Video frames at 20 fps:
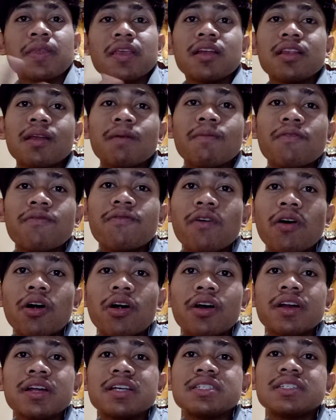Number
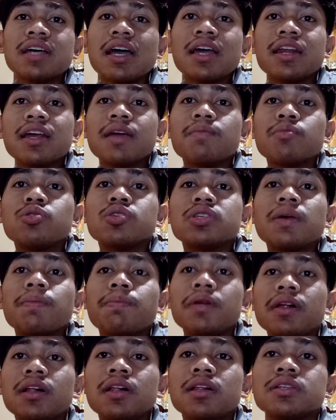4, designing
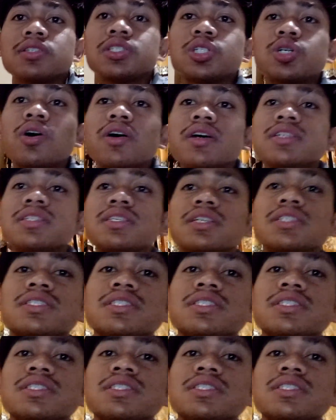multiple choices